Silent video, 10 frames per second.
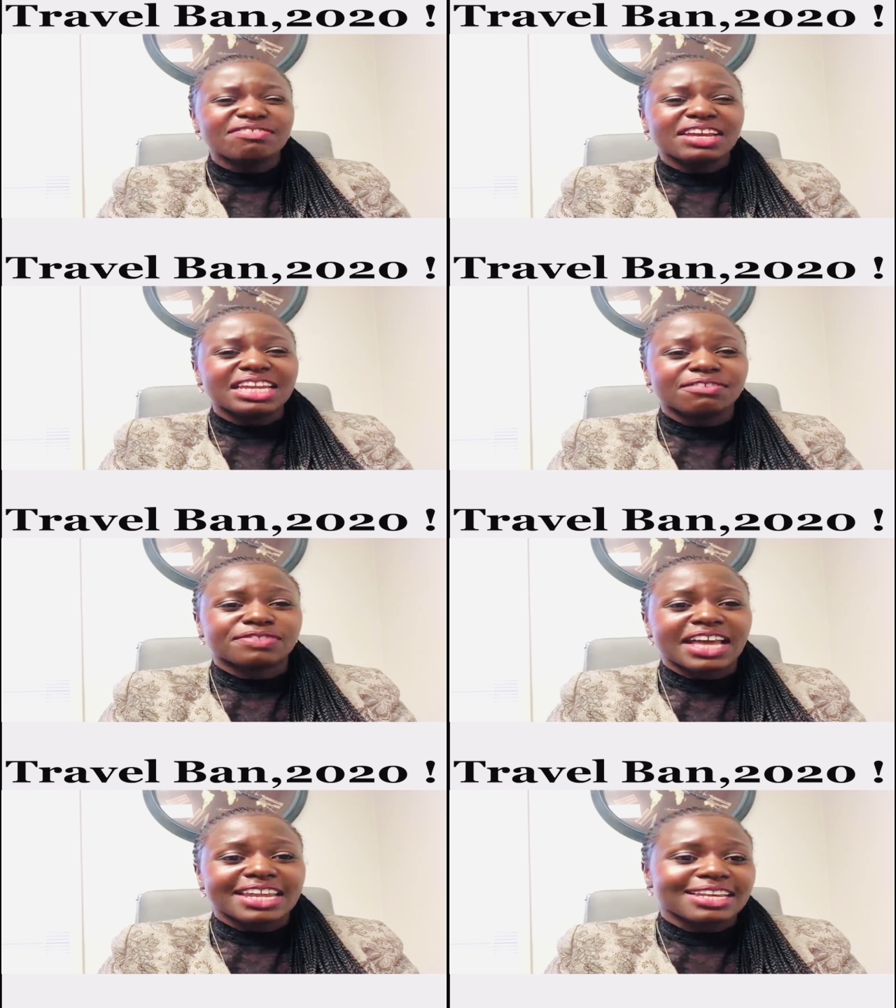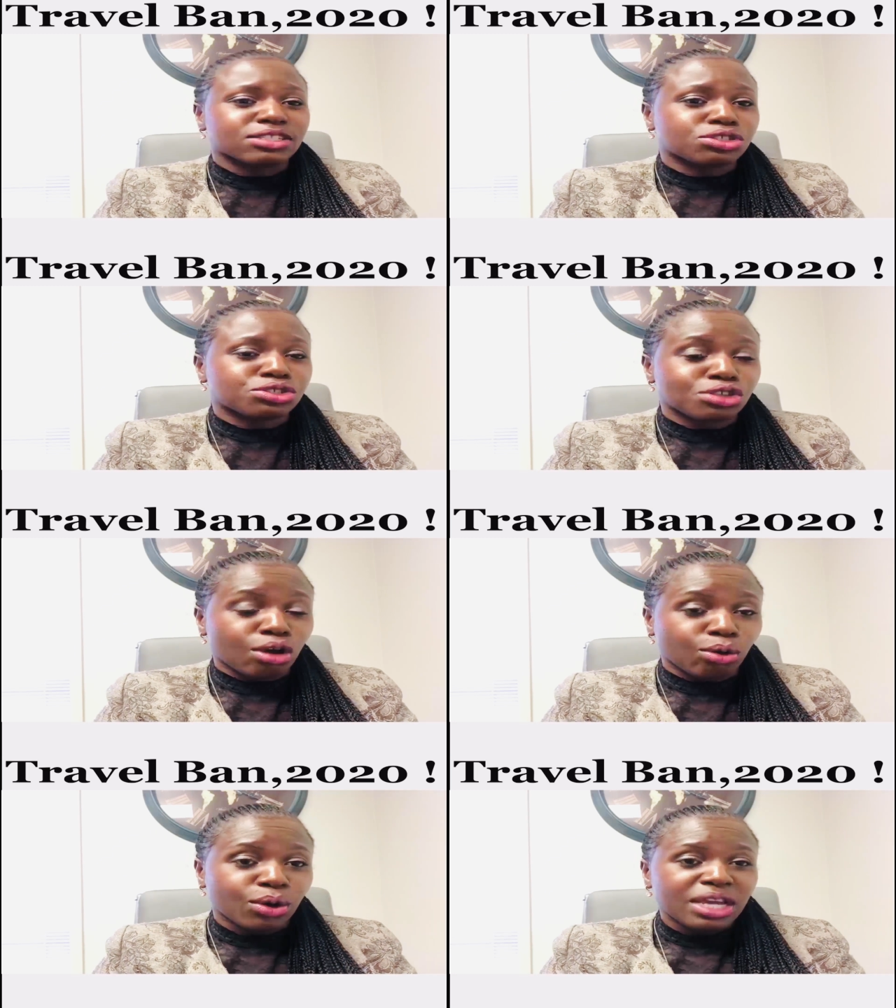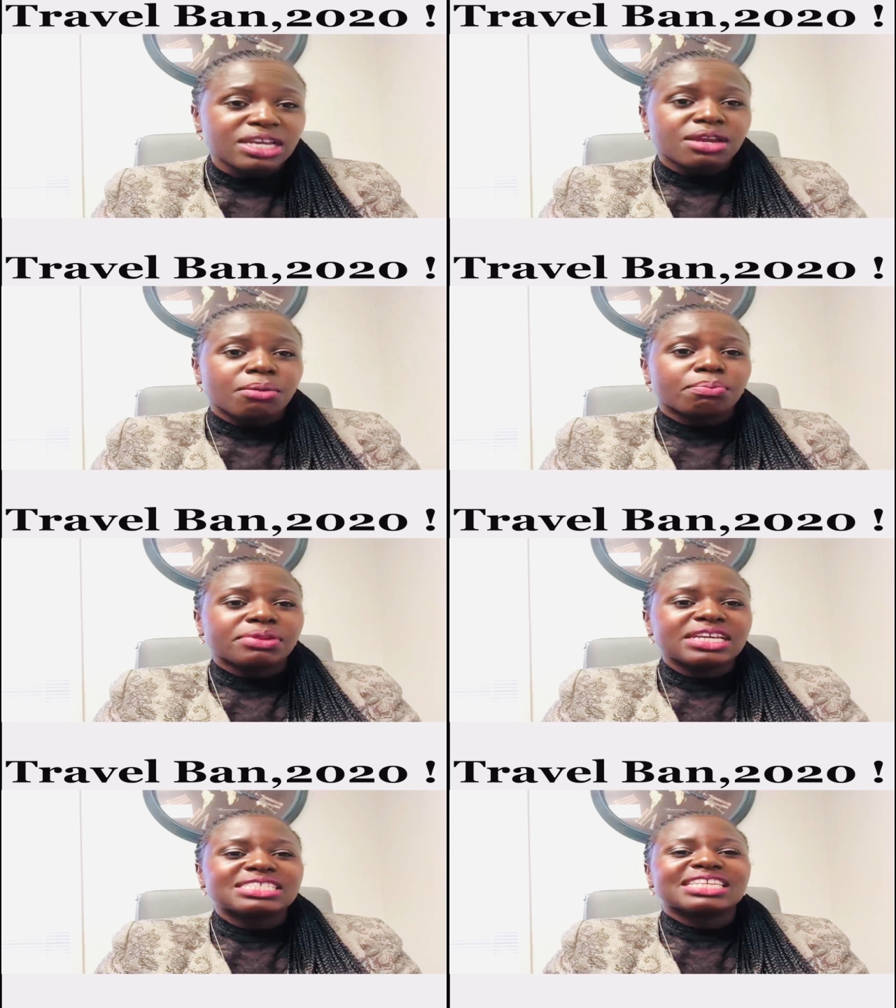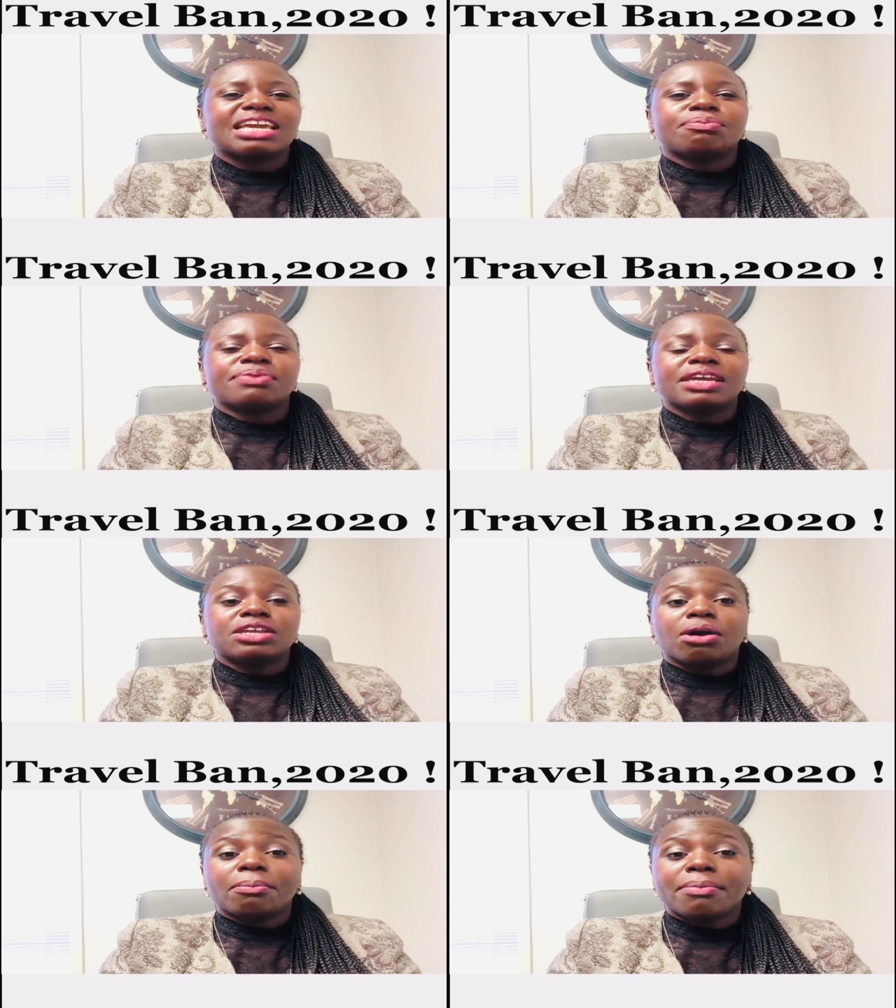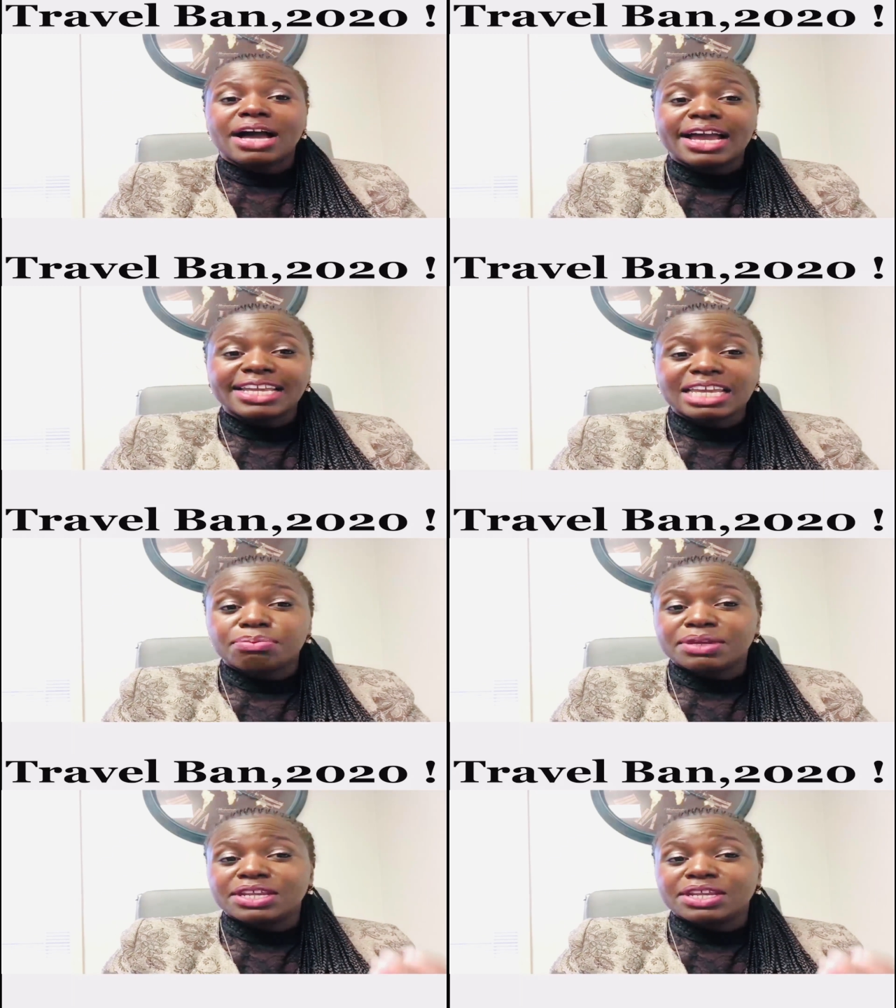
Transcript: Even if that is so, please keep it in your mind